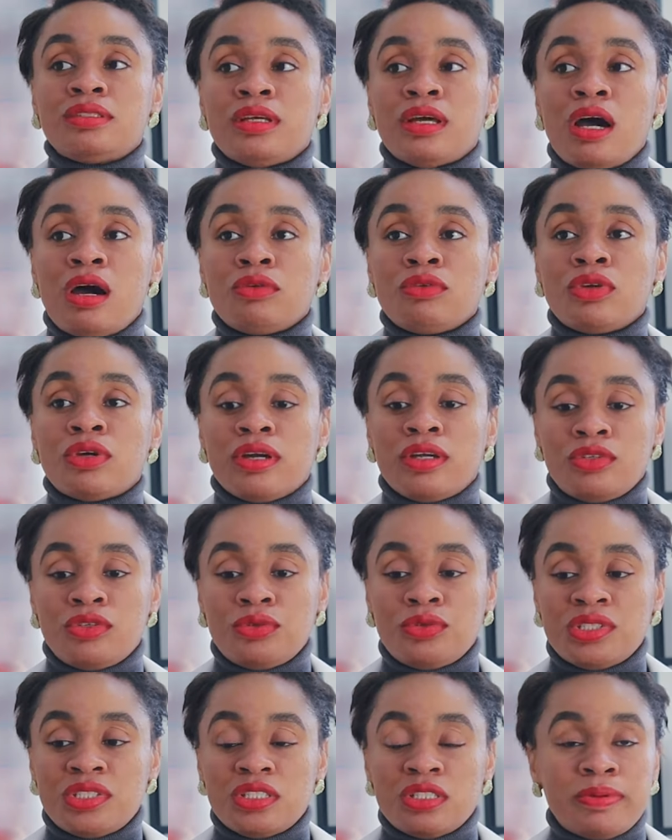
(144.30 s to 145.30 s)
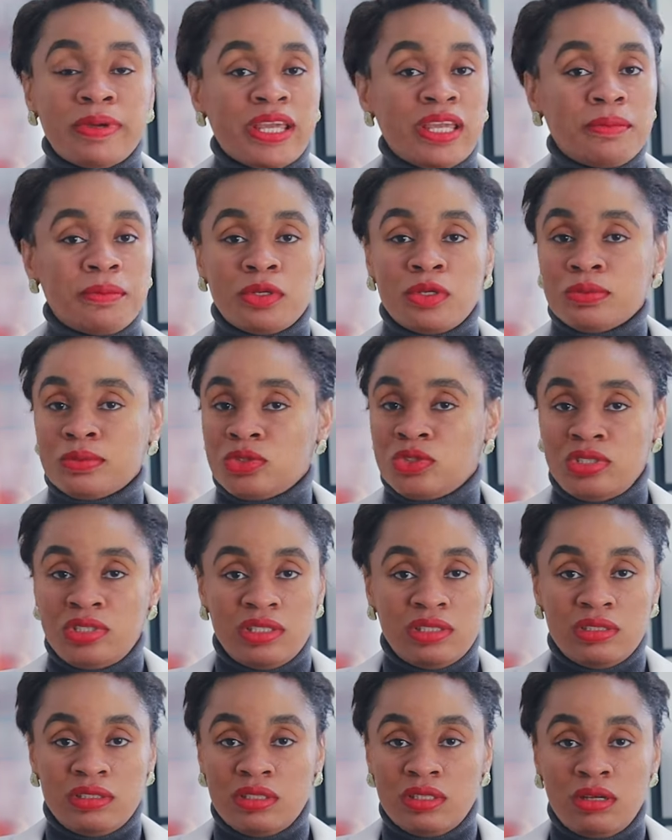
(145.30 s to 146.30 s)
How you can do it is by keeping up to
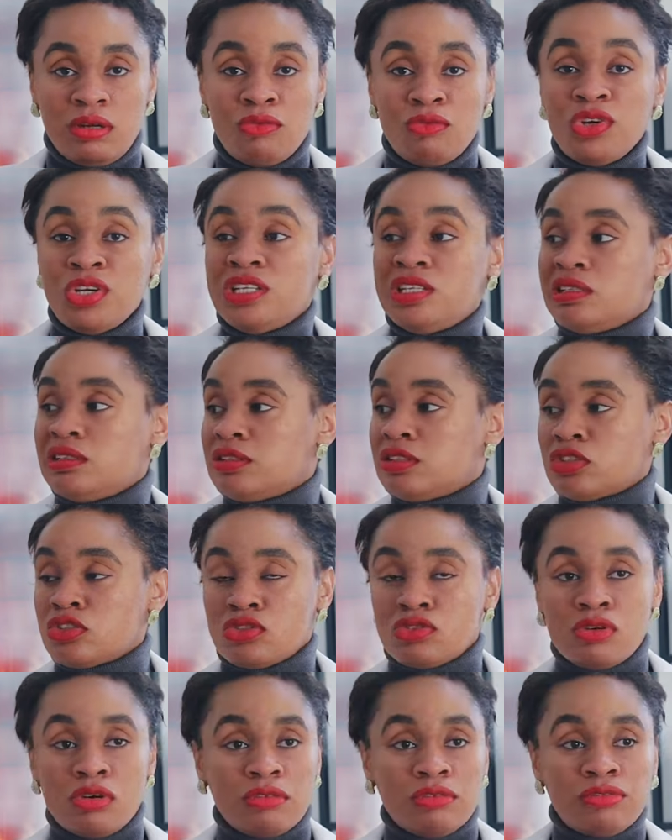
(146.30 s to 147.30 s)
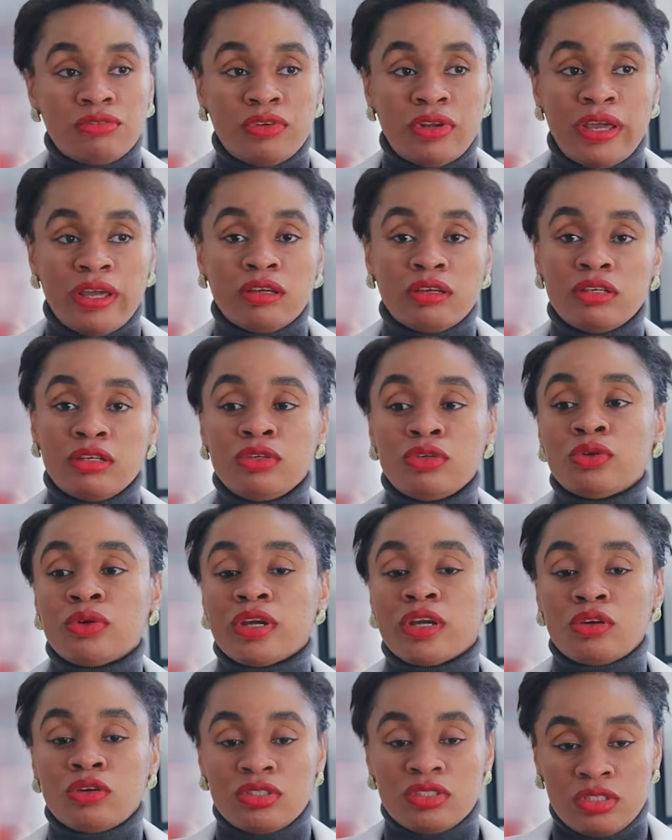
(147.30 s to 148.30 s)
date, reading stuff. Like, you're
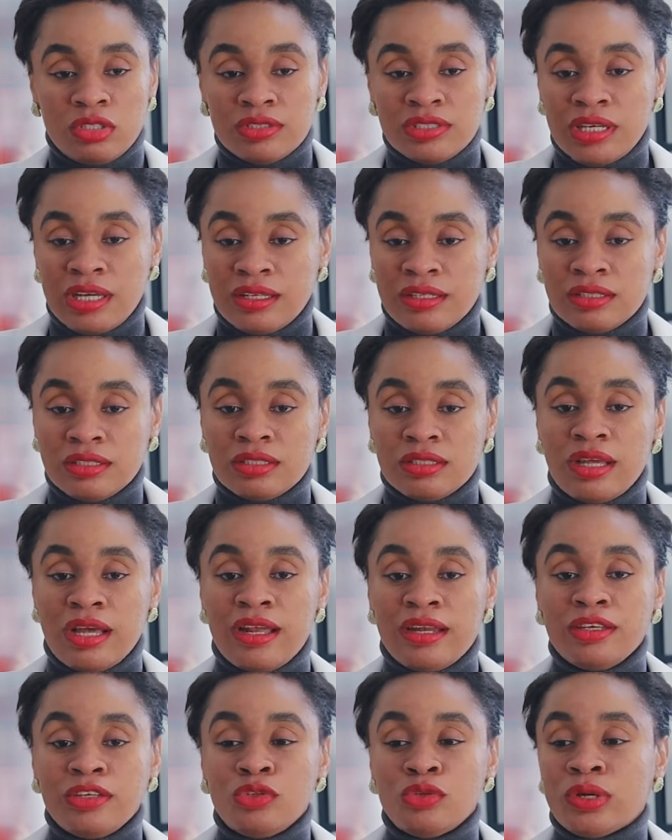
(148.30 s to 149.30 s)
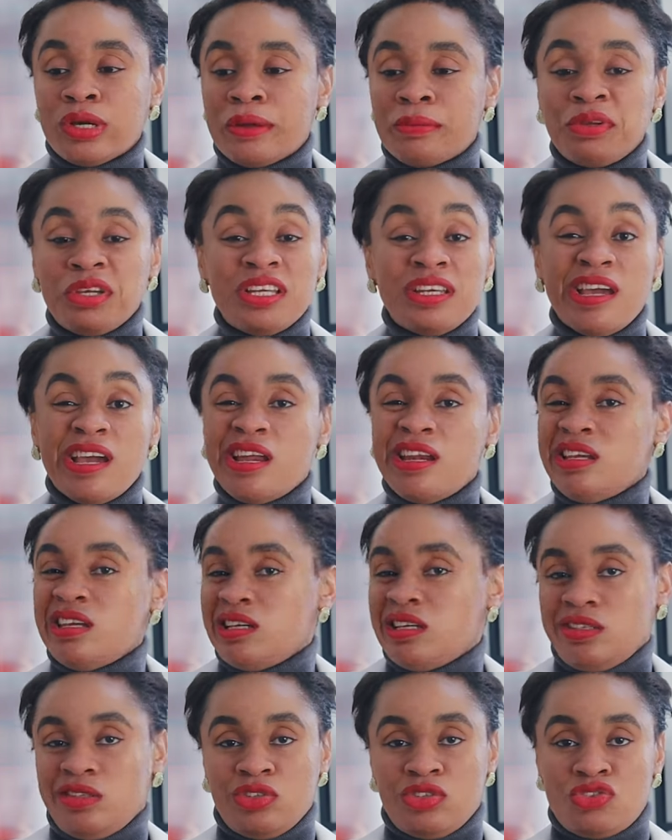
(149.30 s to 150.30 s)
a consultant and you can be in any
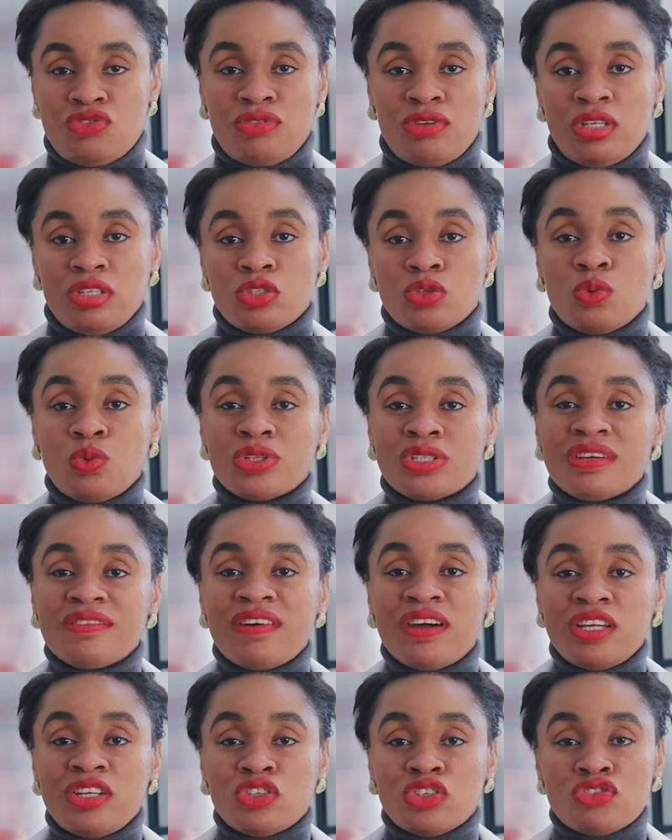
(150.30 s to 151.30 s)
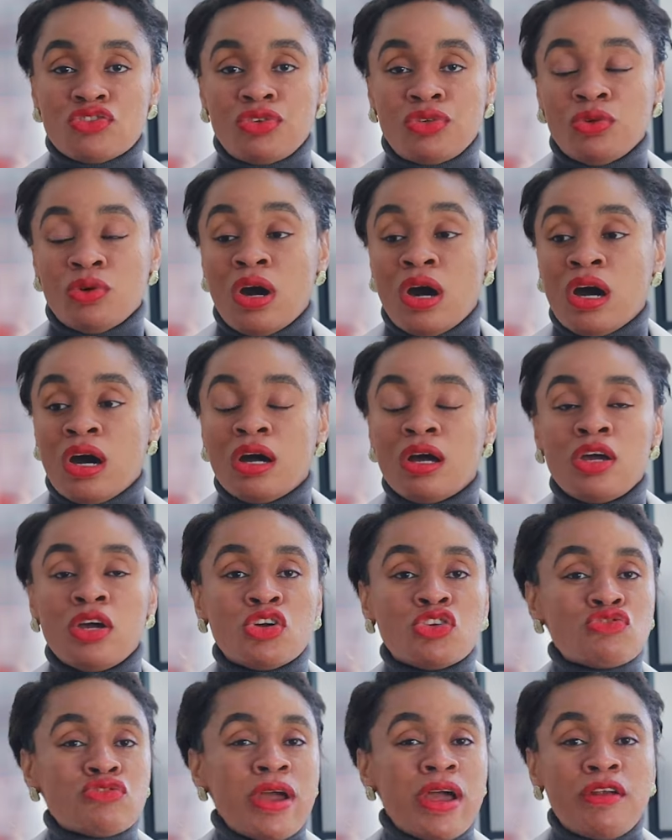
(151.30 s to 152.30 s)
industry. So whatever industry you are,
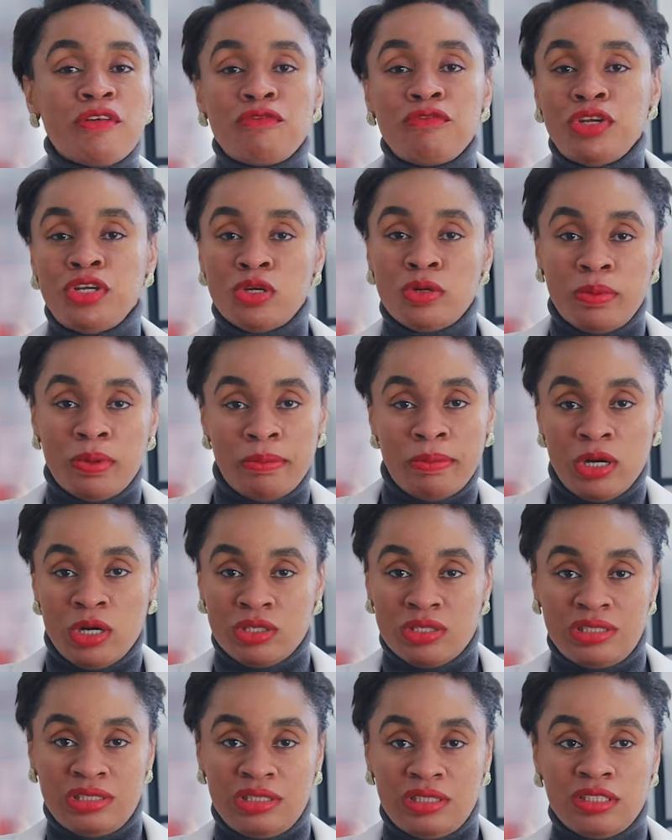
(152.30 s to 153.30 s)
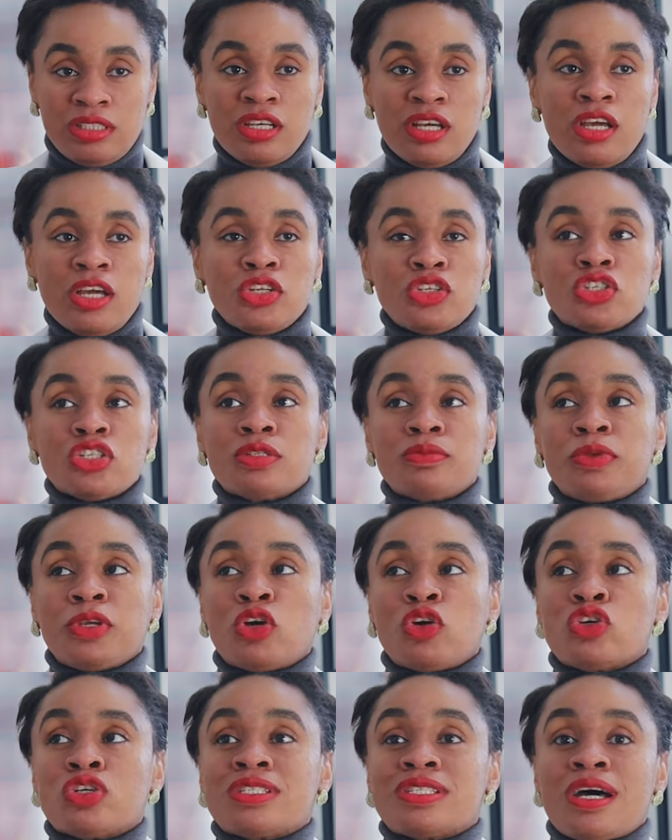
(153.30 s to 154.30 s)
try and read up about it, just
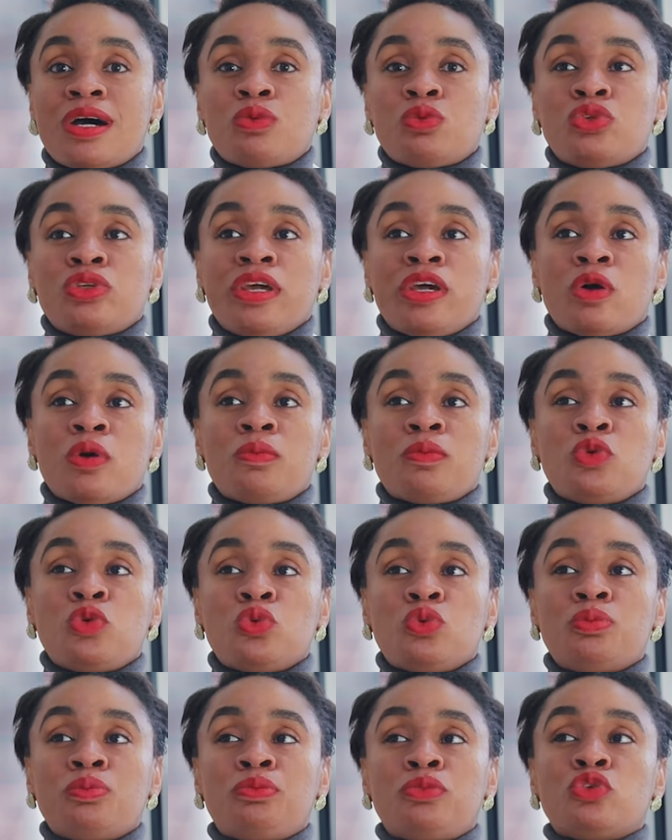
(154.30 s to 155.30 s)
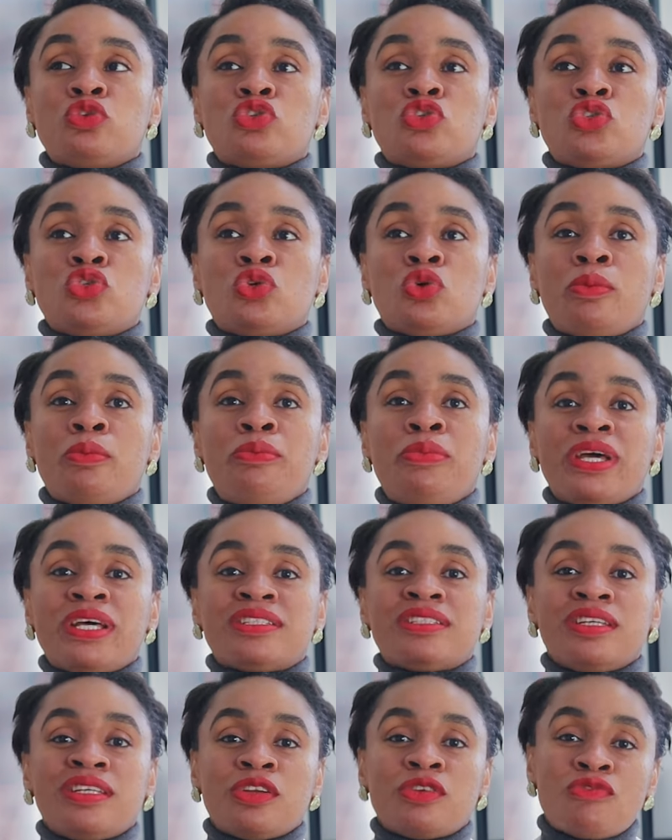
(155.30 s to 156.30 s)
because that would help you put your best
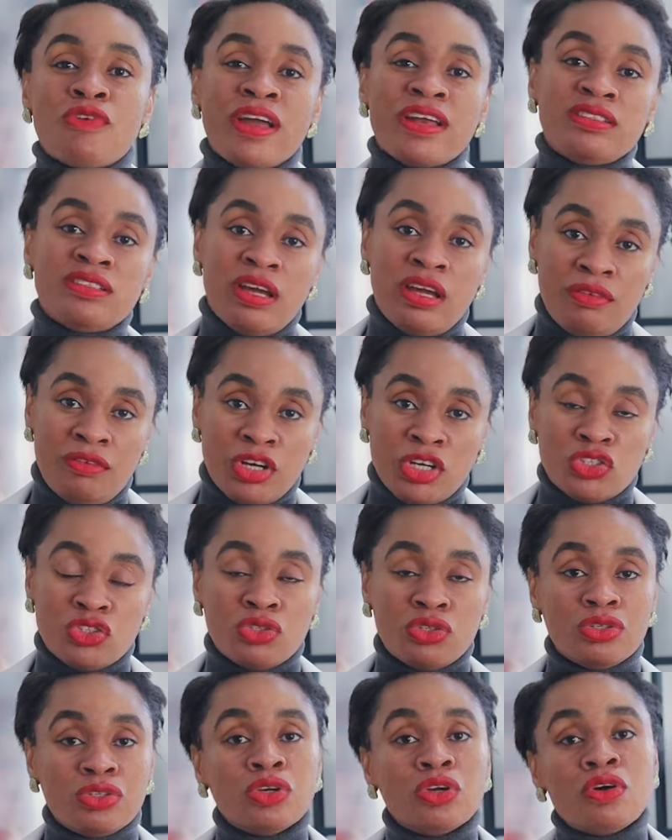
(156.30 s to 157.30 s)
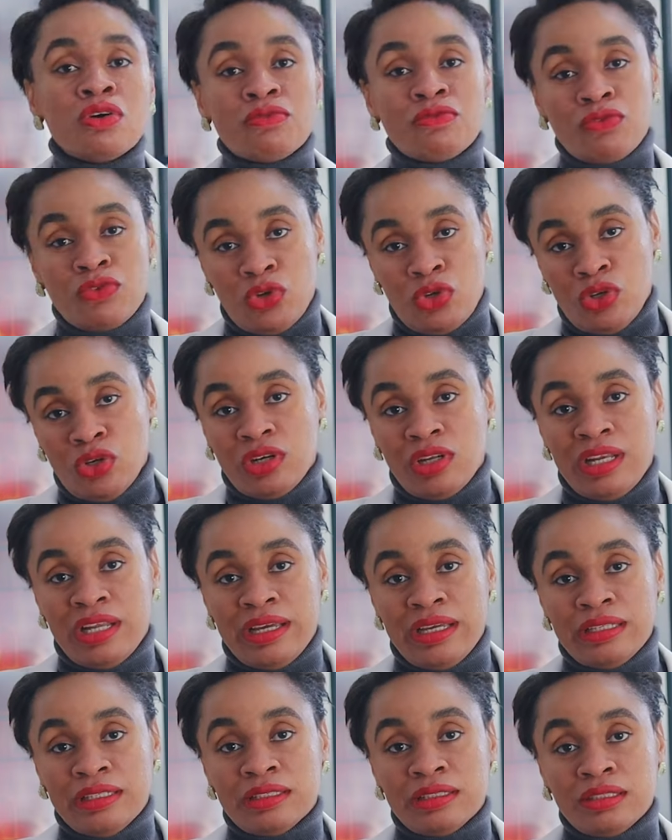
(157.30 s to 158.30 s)
in the right direction for your
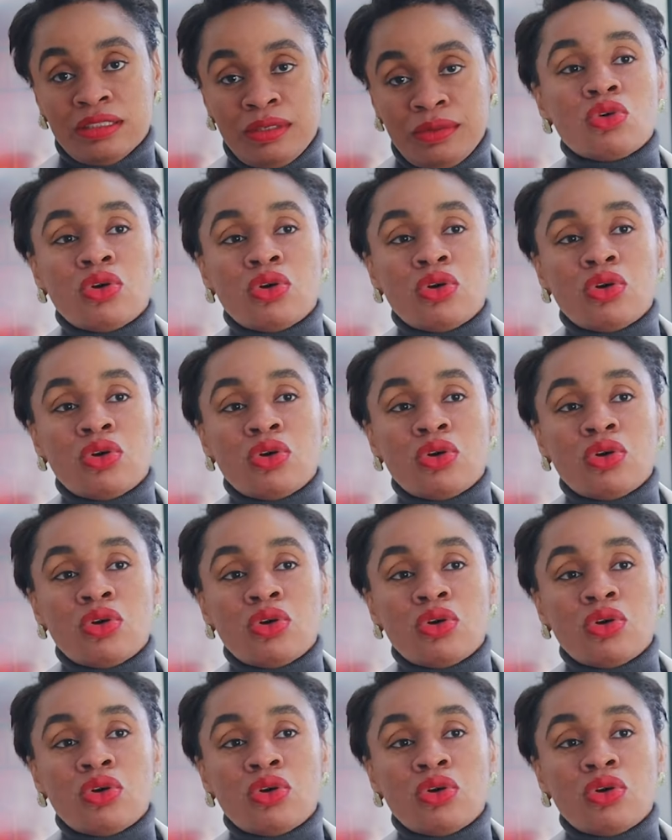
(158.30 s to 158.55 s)
client.